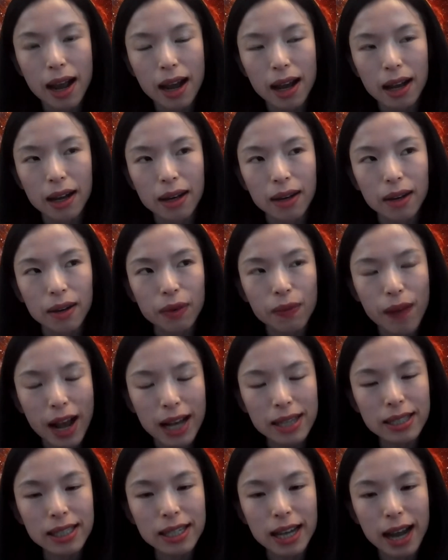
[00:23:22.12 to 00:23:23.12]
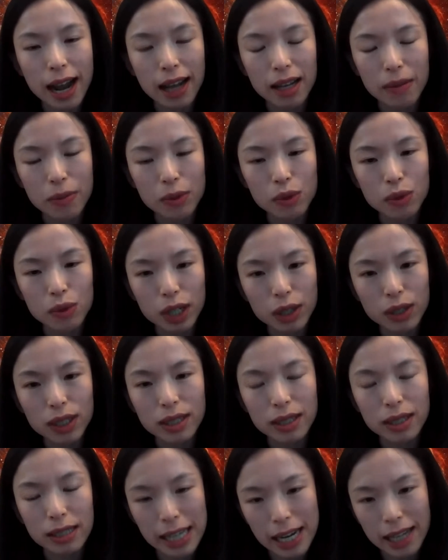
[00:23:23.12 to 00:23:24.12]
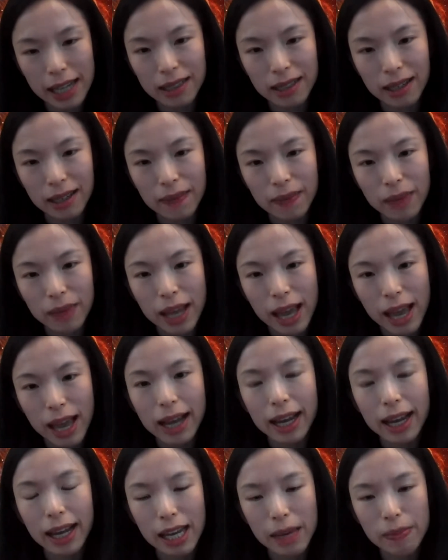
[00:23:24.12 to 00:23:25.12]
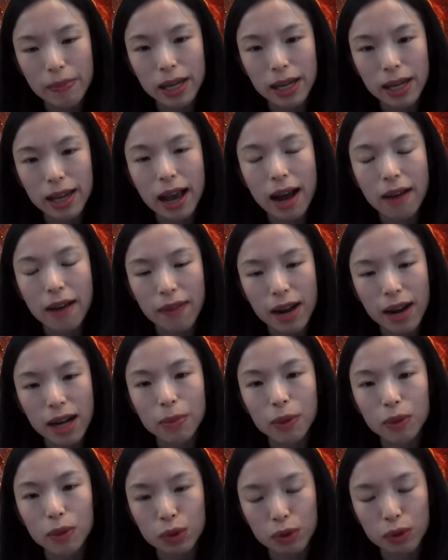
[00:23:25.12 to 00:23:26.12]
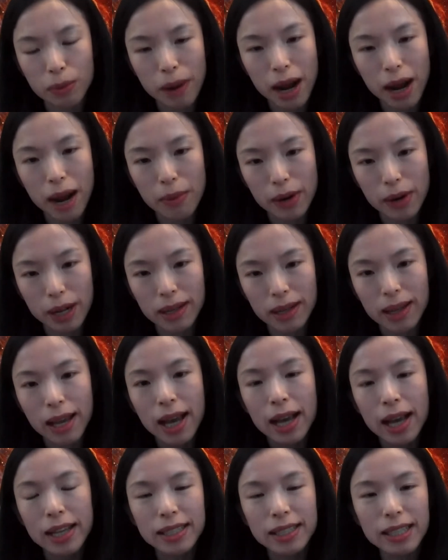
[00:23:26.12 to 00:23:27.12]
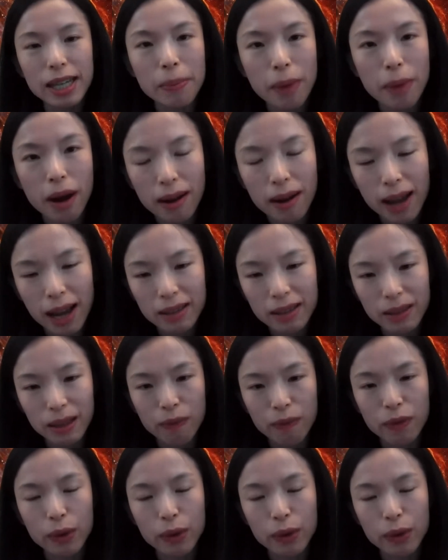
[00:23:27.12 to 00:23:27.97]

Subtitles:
vaccine administration data and keep it available to the public. Think about that.